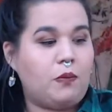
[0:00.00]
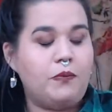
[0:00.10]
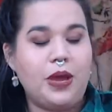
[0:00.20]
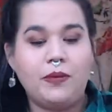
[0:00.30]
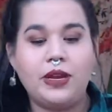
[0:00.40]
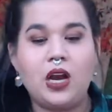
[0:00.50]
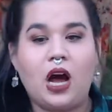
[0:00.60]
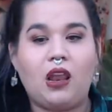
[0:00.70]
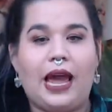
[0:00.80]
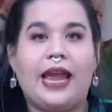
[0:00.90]
Maybe
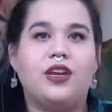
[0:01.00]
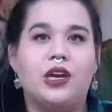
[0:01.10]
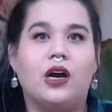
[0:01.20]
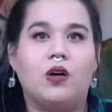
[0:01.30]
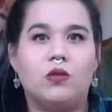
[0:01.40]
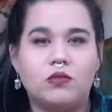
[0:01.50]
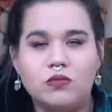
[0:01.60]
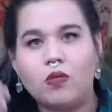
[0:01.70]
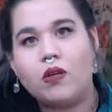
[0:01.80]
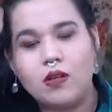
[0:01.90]
not like, you know,
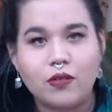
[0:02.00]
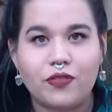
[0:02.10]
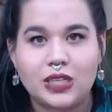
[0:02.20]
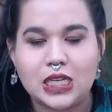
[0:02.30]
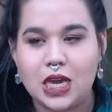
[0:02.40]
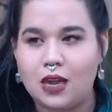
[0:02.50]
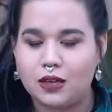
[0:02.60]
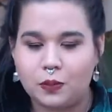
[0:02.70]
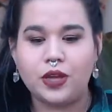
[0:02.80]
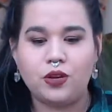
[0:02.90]

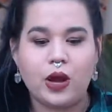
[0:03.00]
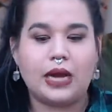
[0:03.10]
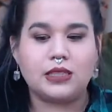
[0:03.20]
fatigued, but you guys